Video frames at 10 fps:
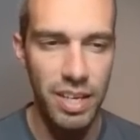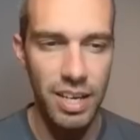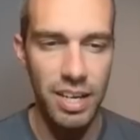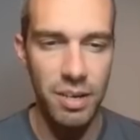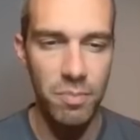
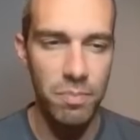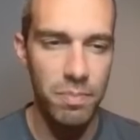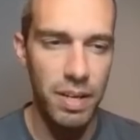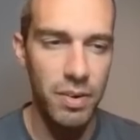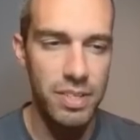But
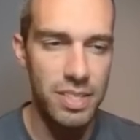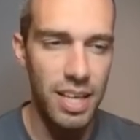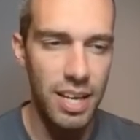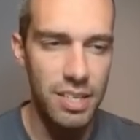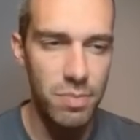anyways,
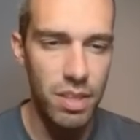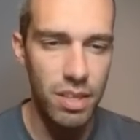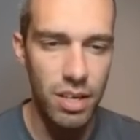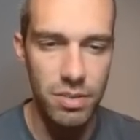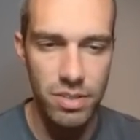that is my
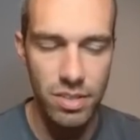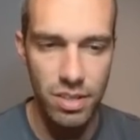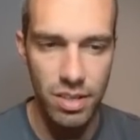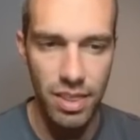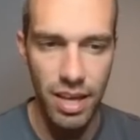thoughts
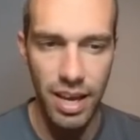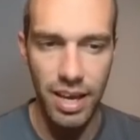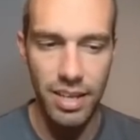on that.